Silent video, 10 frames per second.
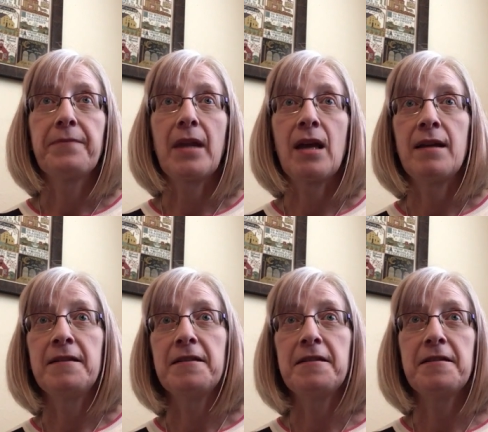
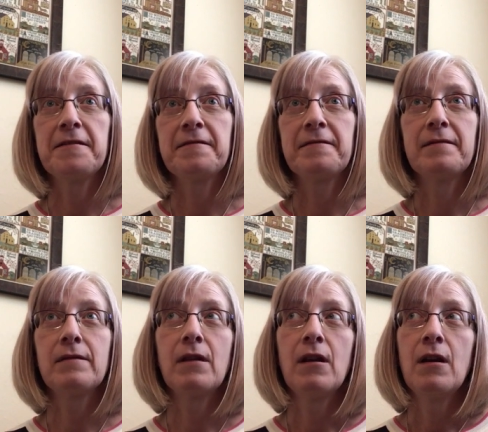And
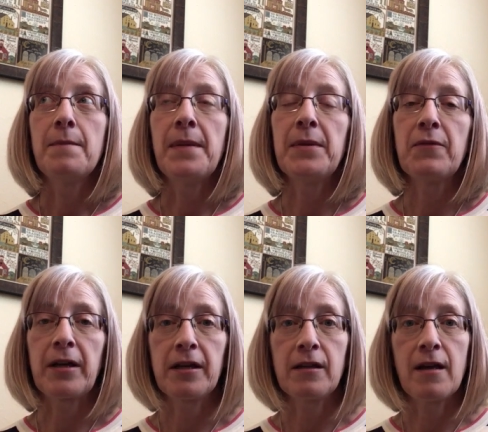maybe
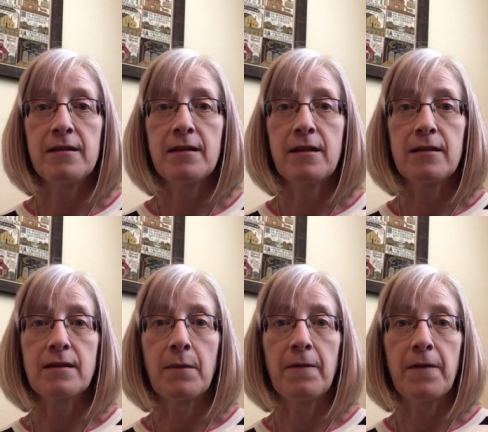recognizing that
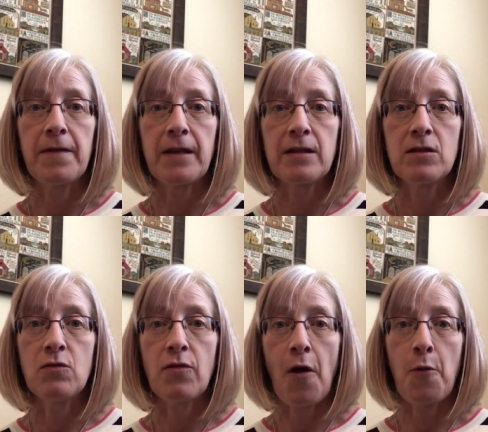some of the things you
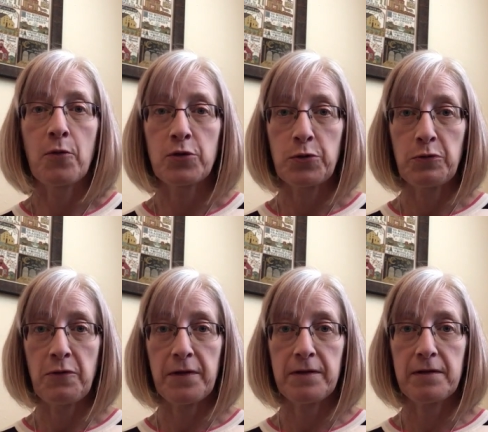thought were
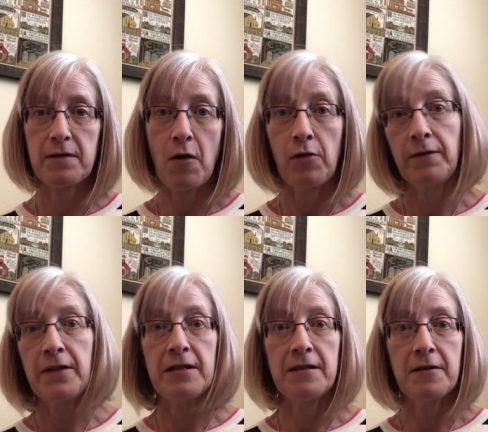truths all of
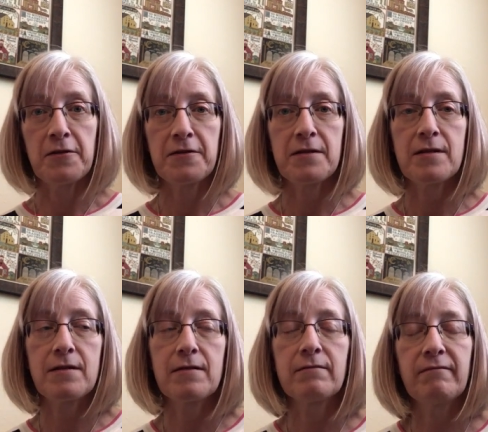these
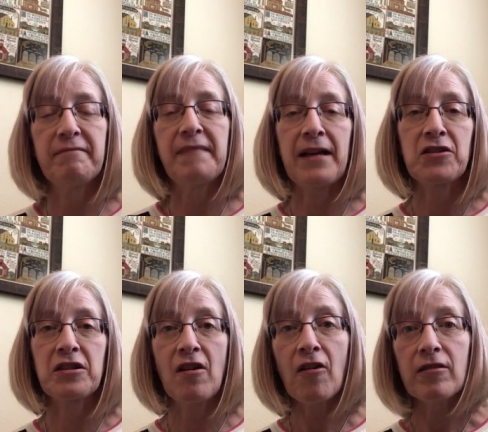years
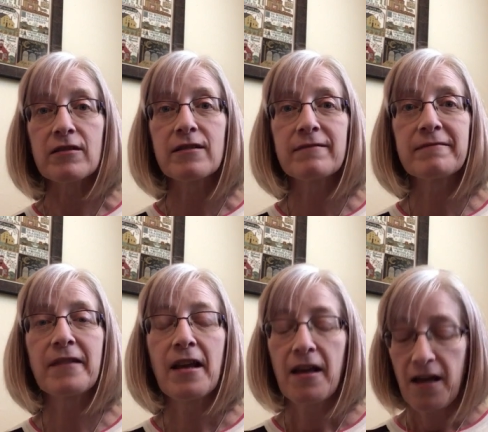actually aren't.
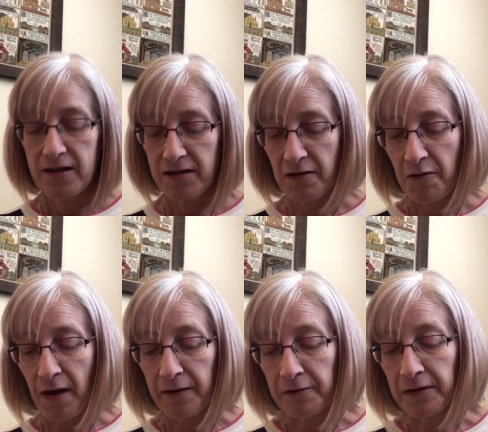So
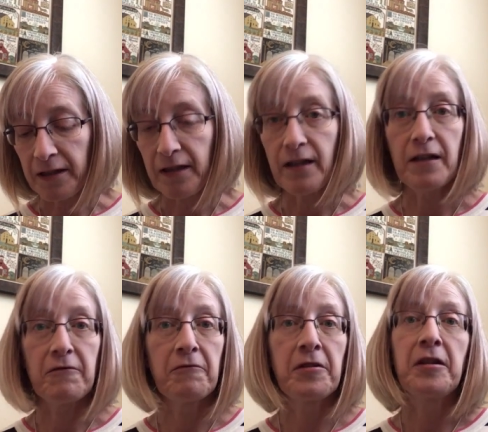I really,
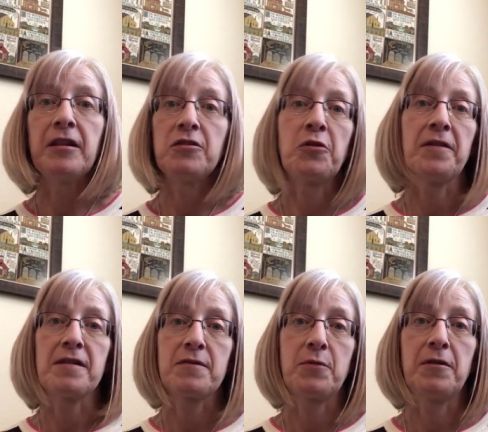really enjoyed
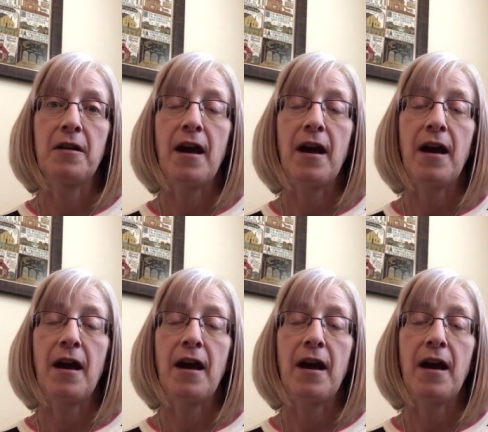this one.